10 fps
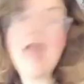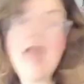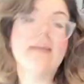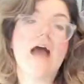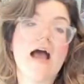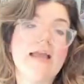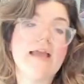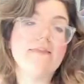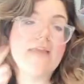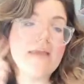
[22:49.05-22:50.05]
And
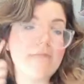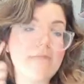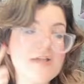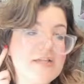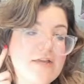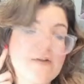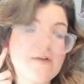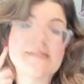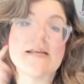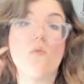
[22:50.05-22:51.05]
they had matching
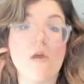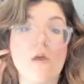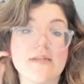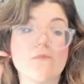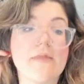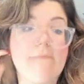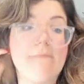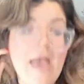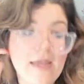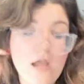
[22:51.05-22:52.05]
earrings, and I wanted them really
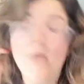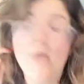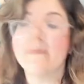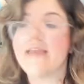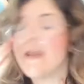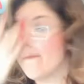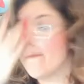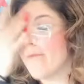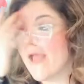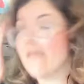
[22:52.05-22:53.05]
bad, but then
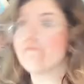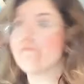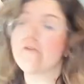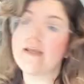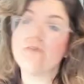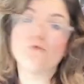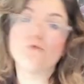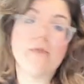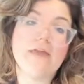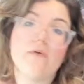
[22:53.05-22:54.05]
my freaking
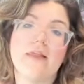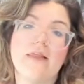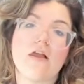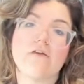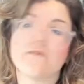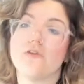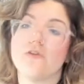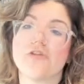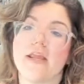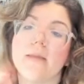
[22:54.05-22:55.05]
roommate, who I love, no
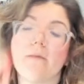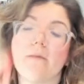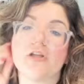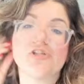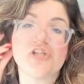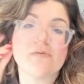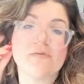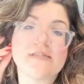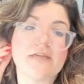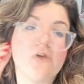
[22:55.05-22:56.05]
shade, but she
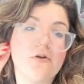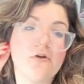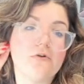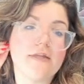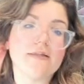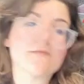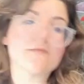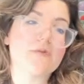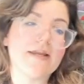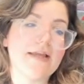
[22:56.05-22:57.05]
was like, no, you don't need them,
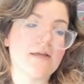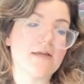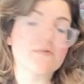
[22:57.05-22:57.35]
so I didn't get them.